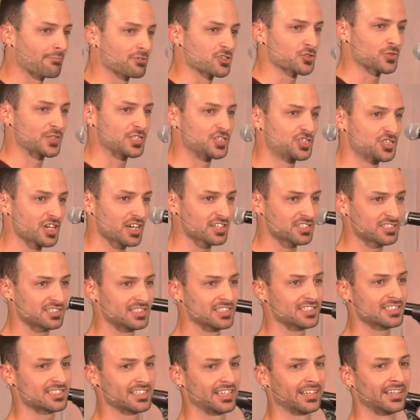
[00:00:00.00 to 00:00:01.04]
between
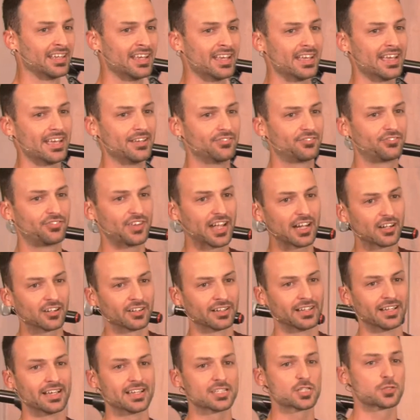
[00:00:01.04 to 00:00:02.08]
justice and
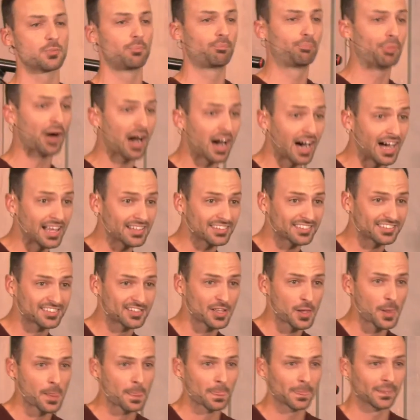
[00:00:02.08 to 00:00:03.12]
fairness, but
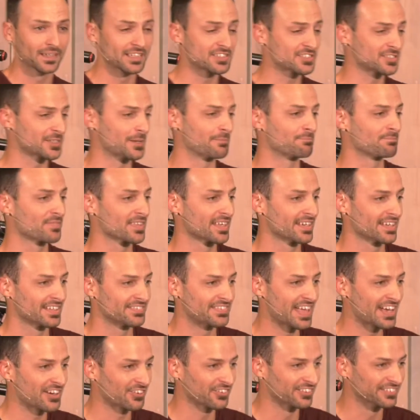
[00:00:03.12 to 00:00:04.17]
listen,
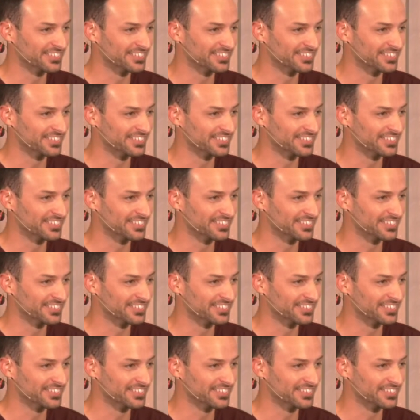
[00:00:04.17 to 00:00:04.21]
they are